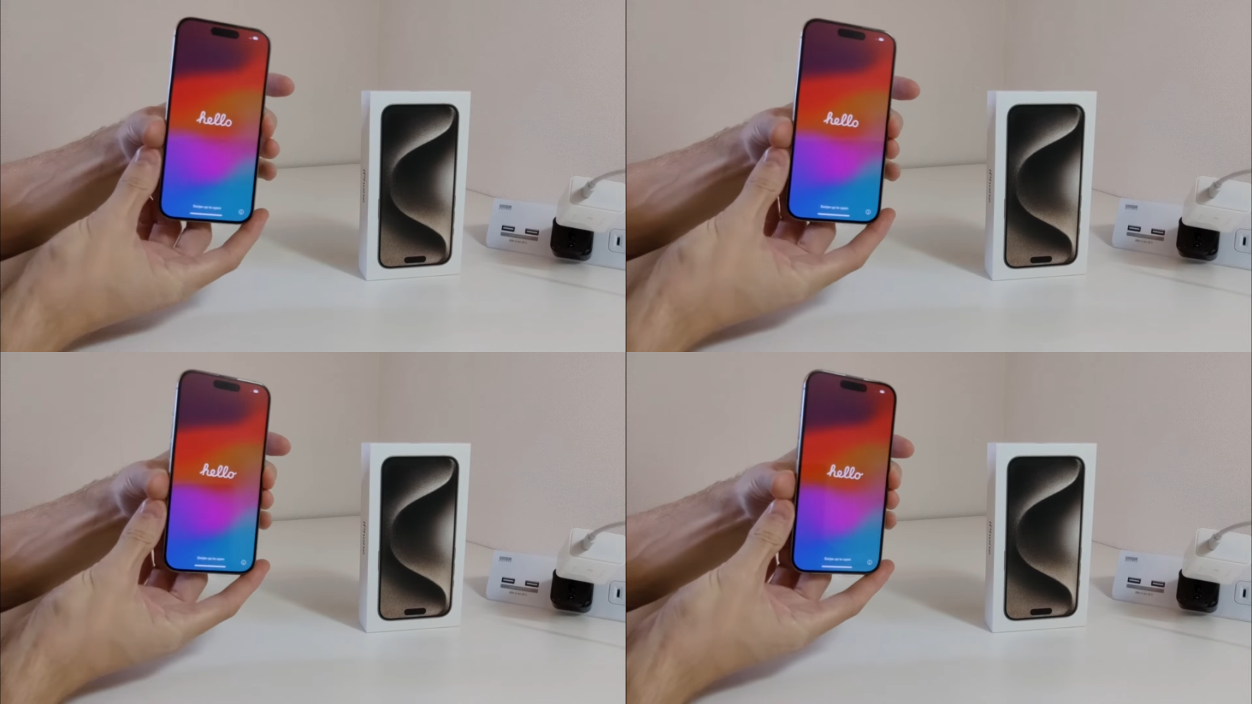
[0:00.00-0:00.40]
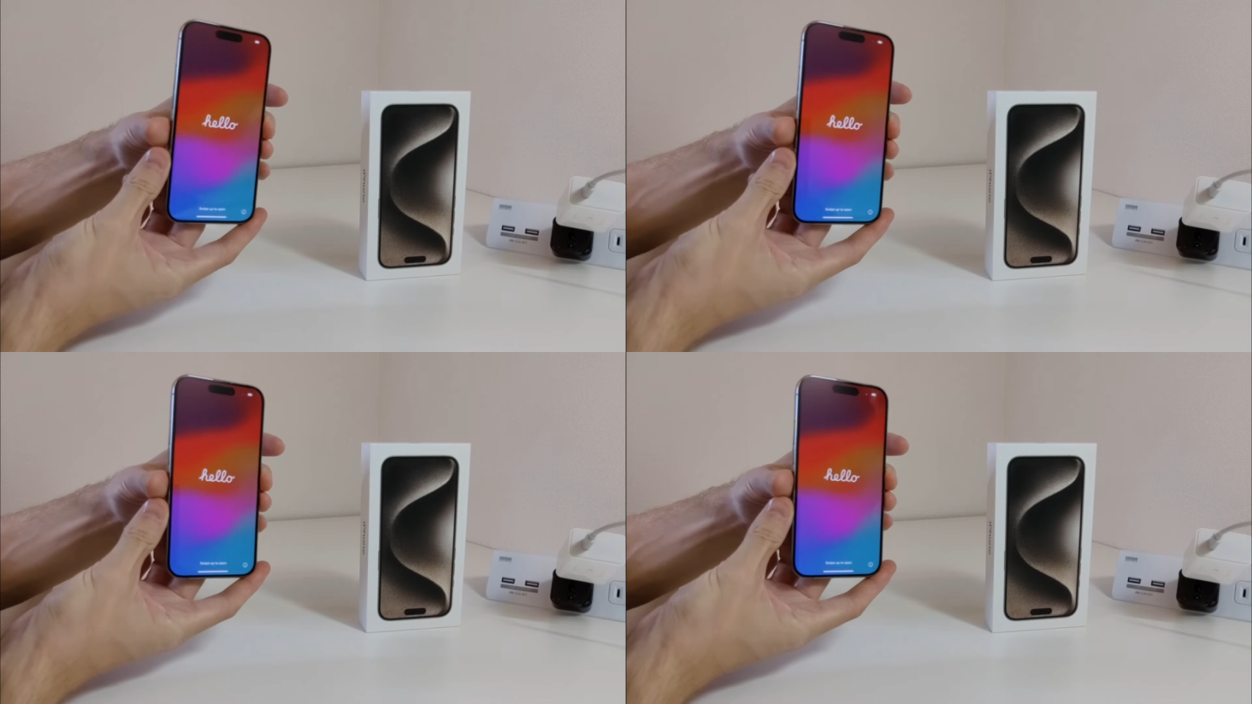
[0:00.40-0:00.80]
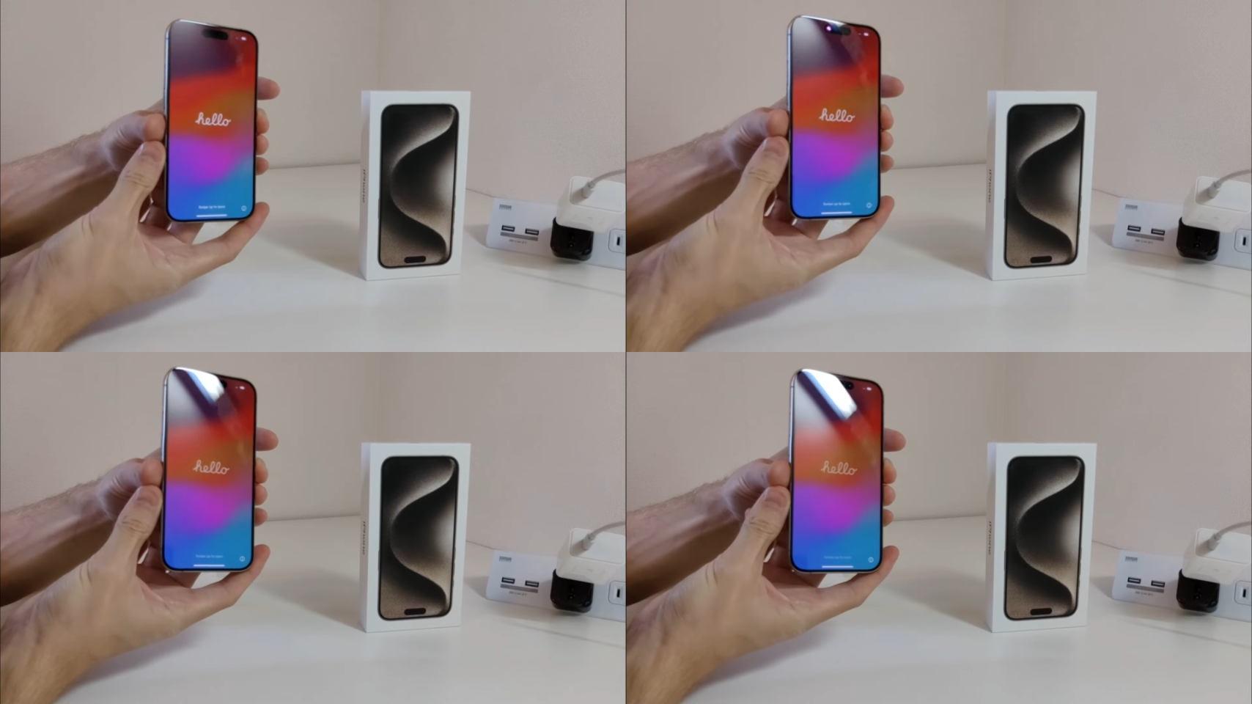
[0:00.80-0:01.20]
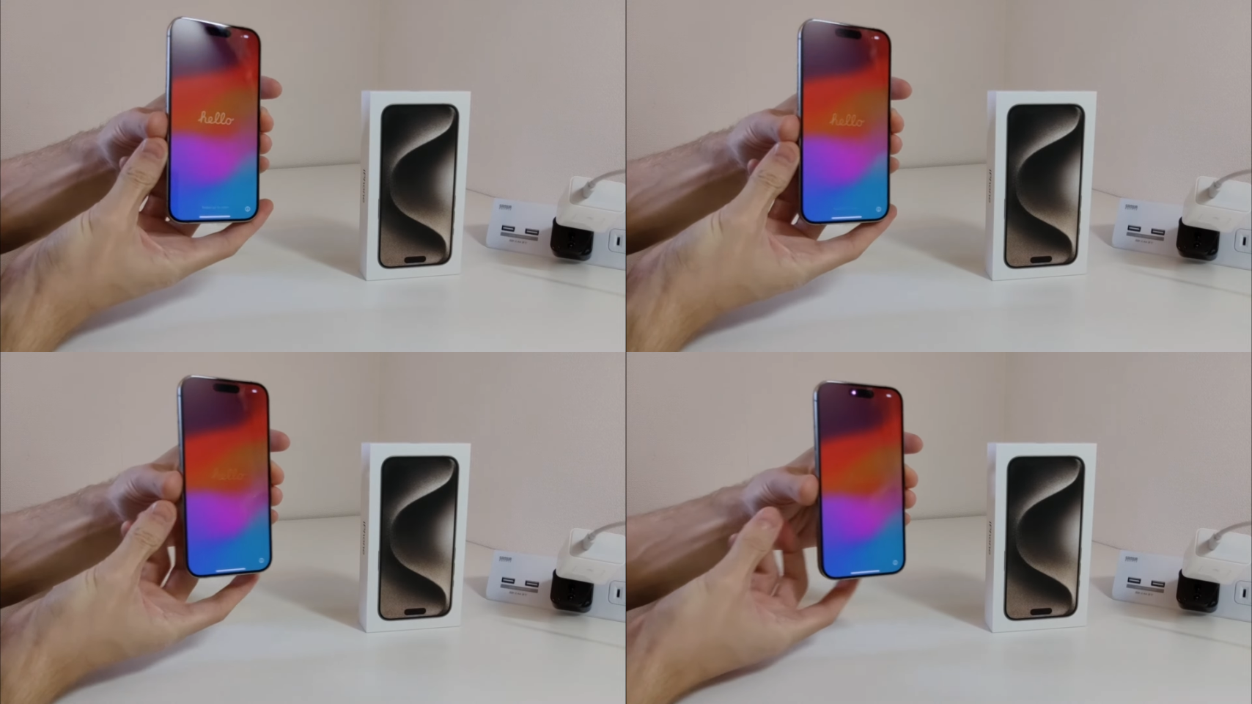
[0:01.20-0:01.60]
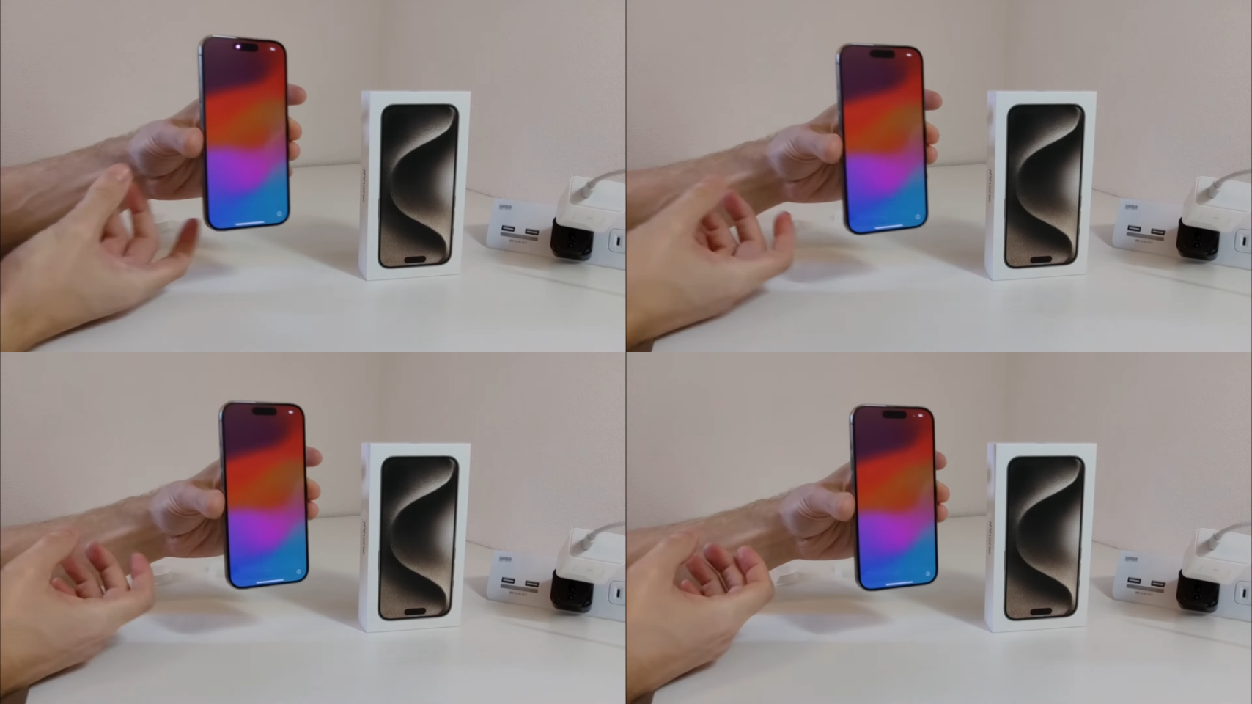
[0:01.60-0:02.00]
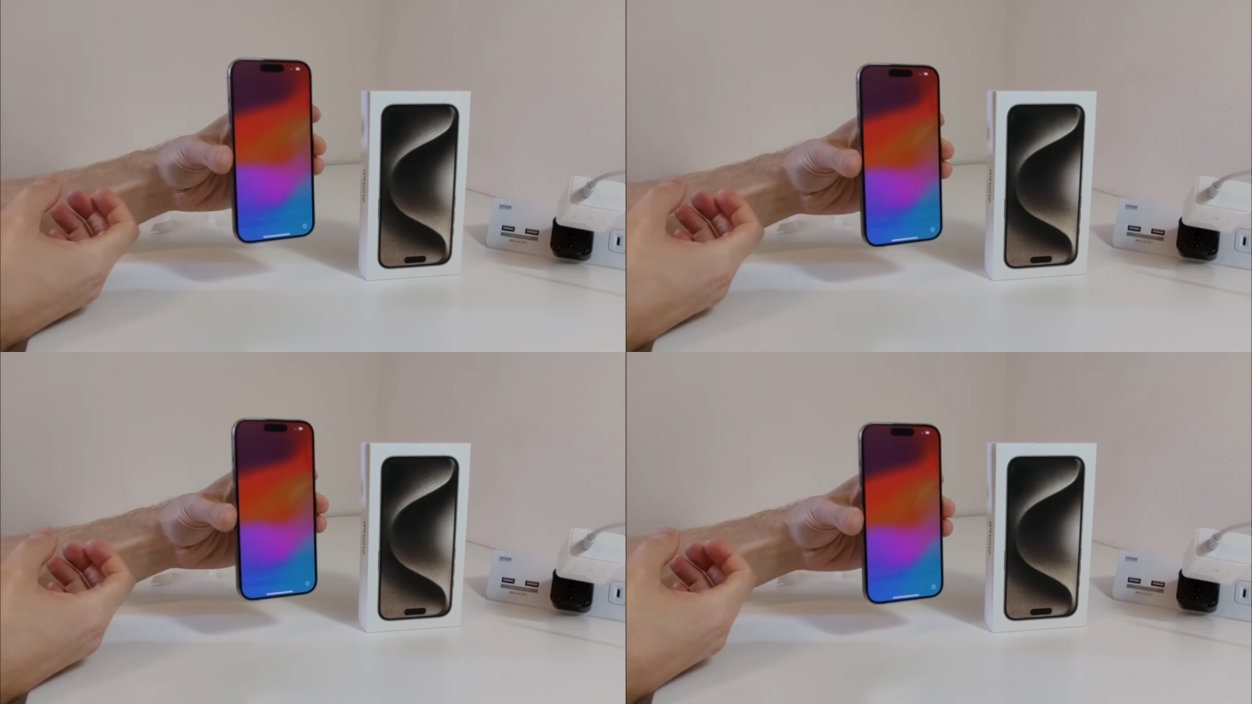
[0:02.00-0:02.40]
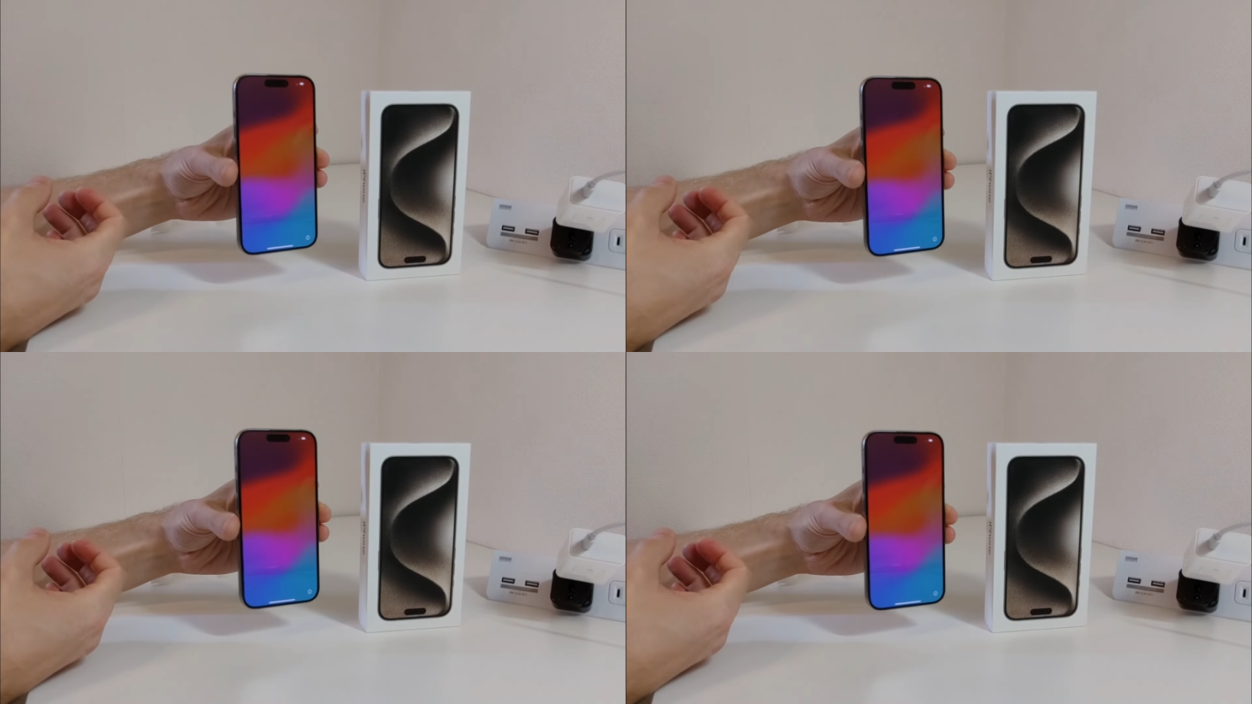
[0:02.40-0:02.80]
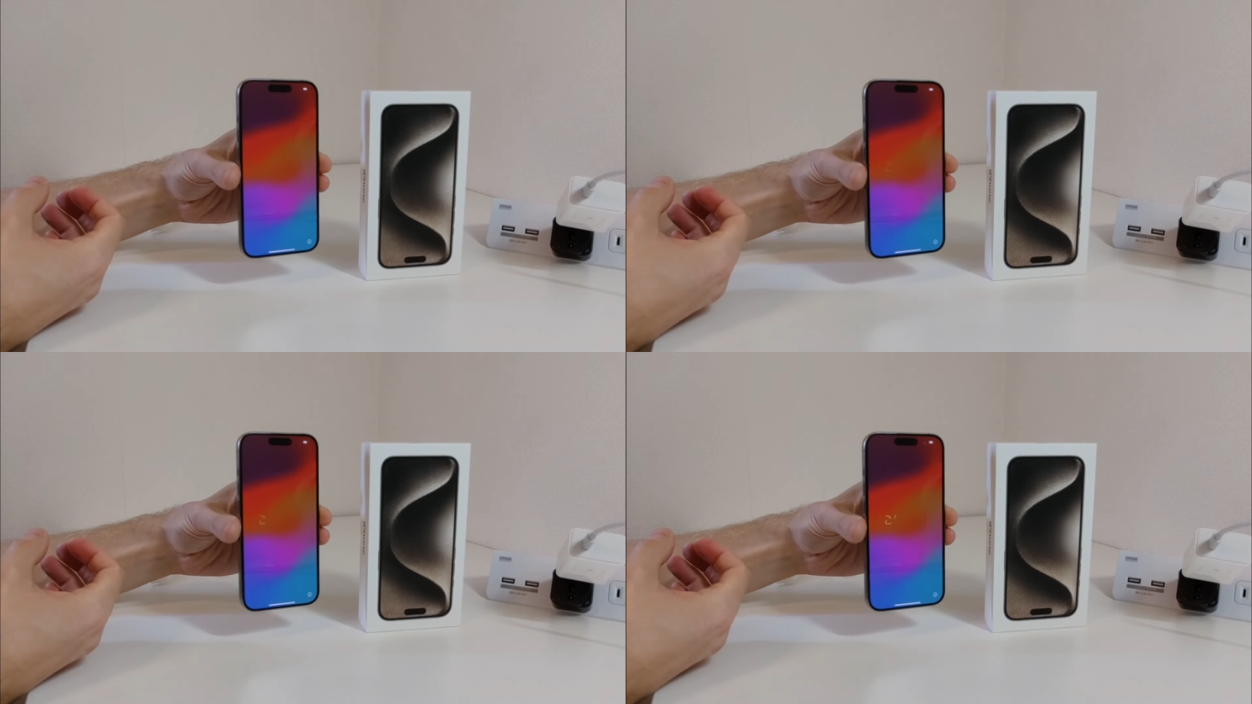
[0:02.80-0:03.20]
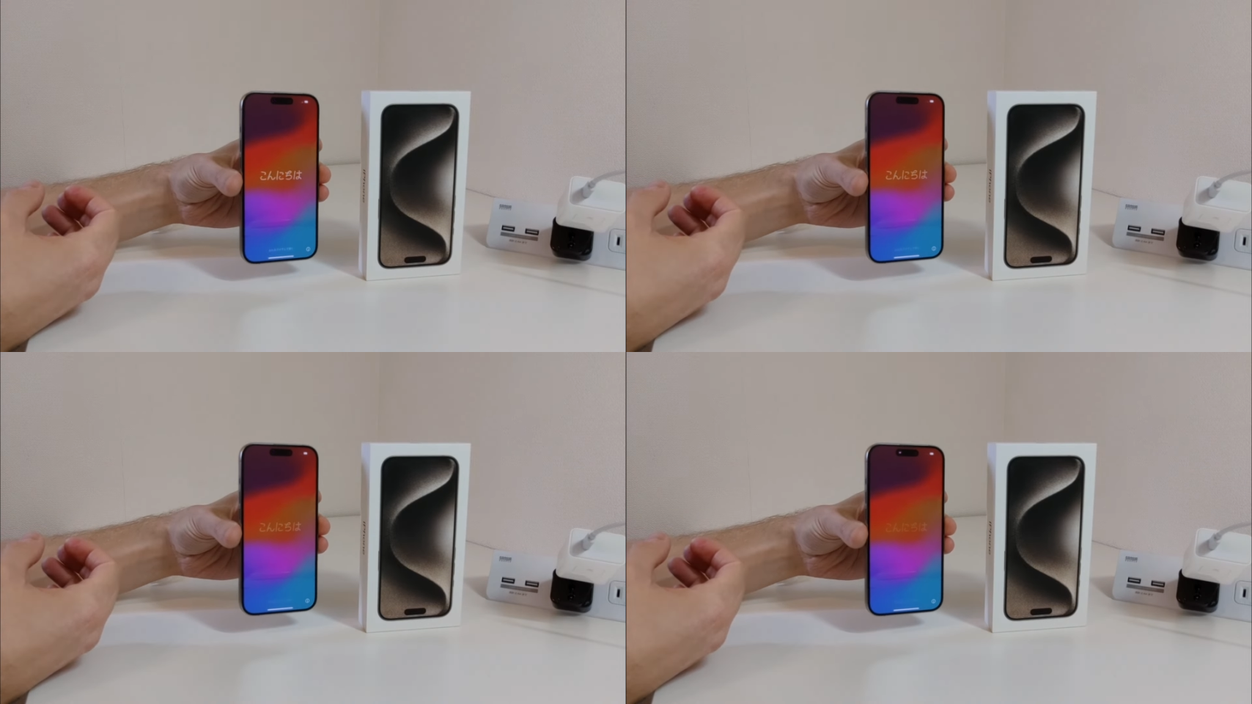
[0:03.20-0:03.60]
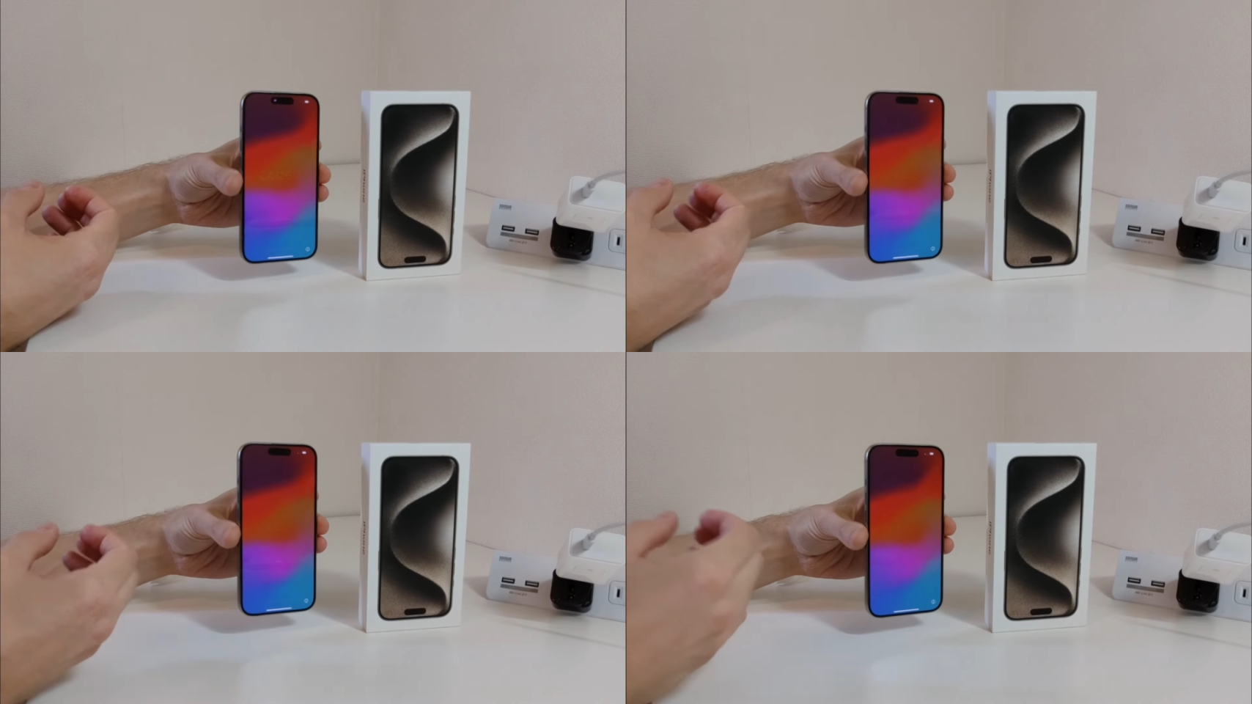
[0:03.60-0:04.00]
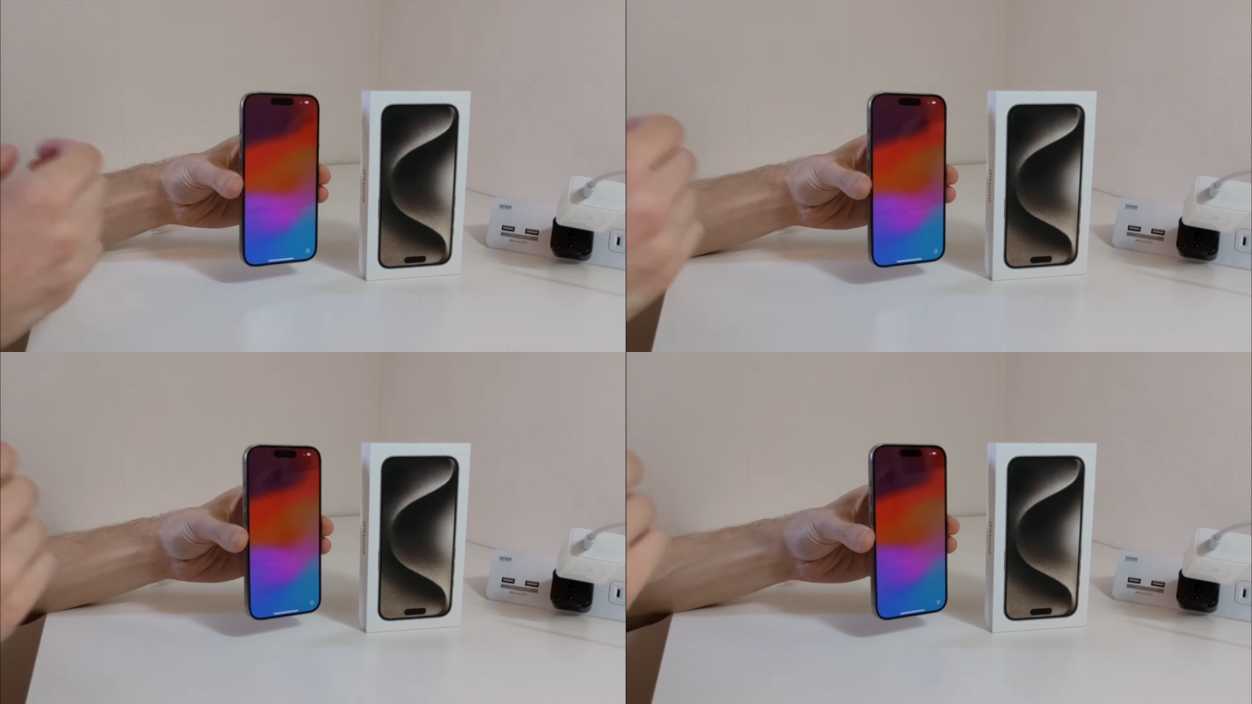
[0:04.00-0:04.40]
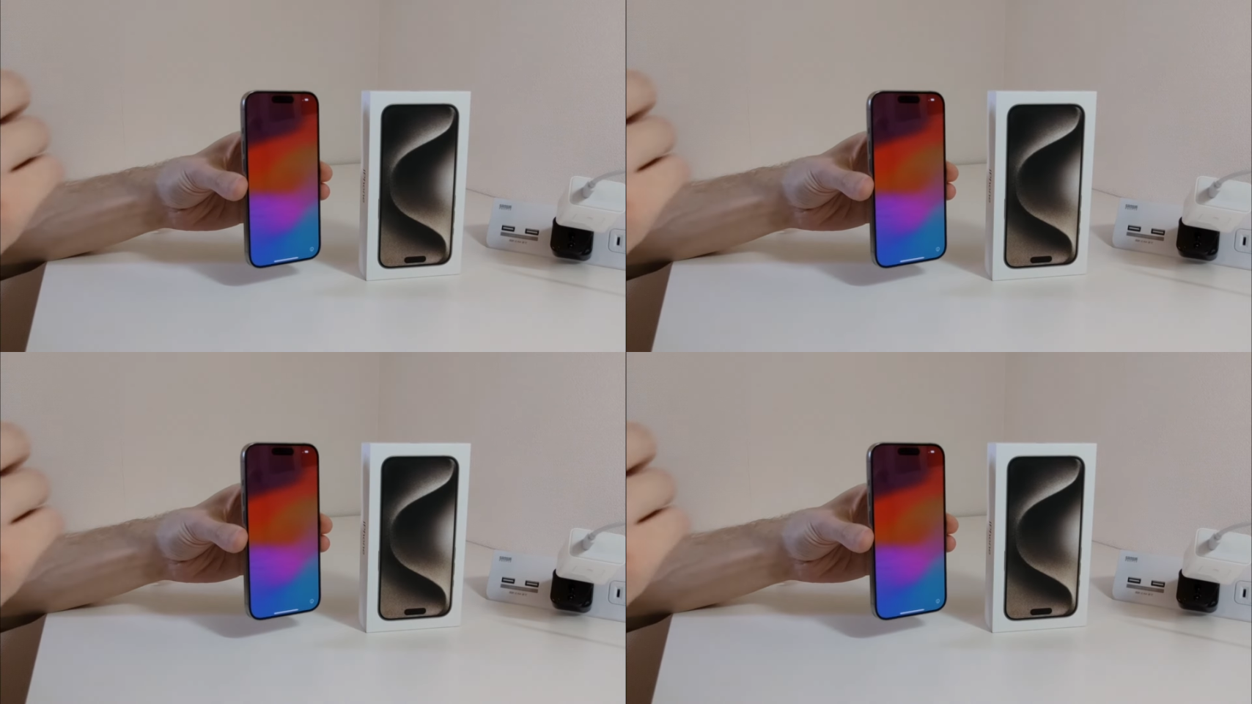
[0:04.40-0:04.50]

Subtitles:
Nobody's mouth can be seen.